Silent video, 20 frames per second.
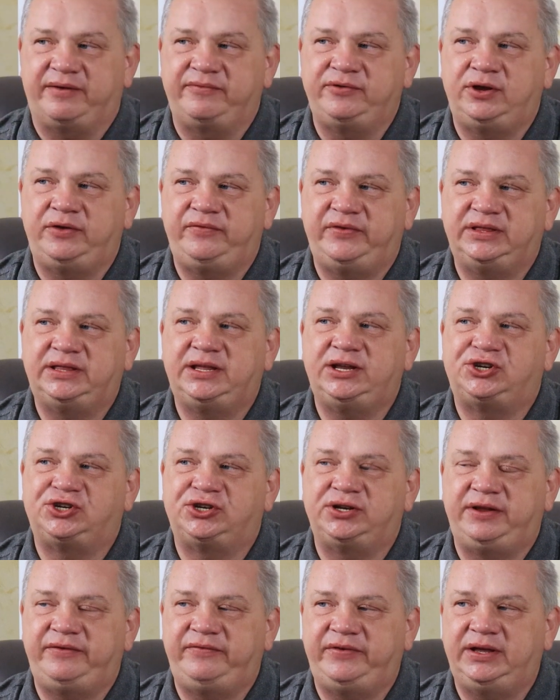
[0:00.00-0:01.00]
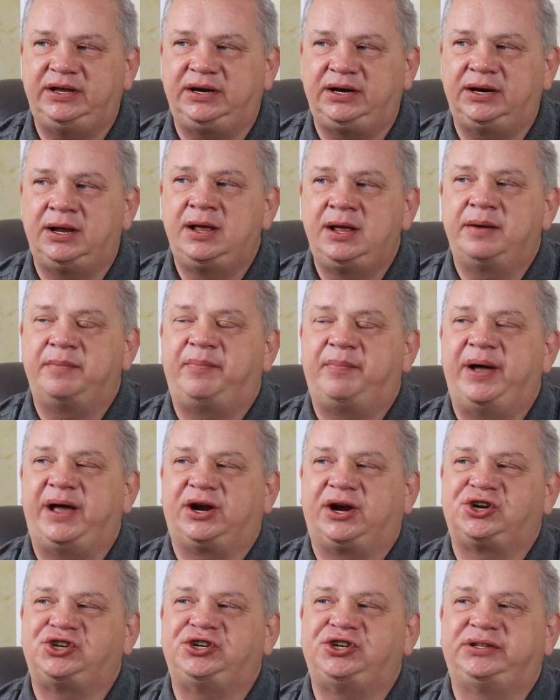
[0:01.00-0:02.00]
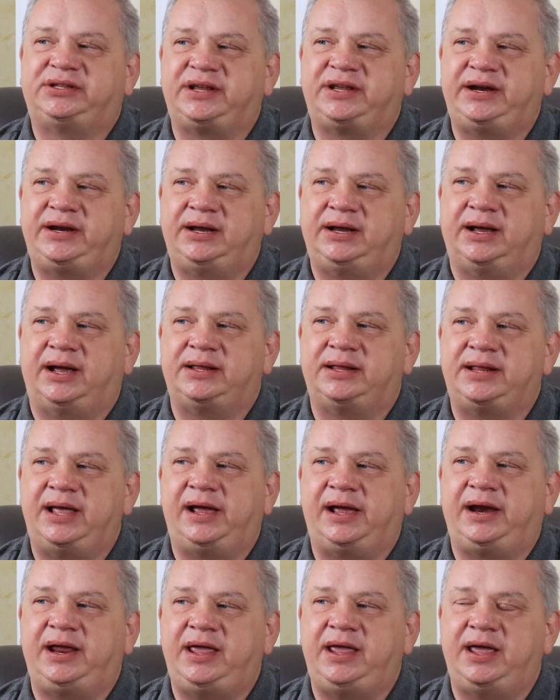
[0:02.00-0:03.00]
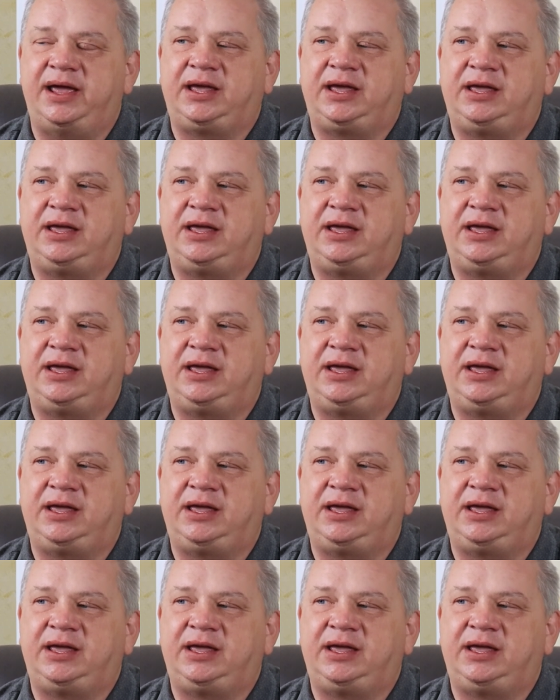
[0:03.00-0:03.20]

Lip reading: ancient Vedic religion, the first three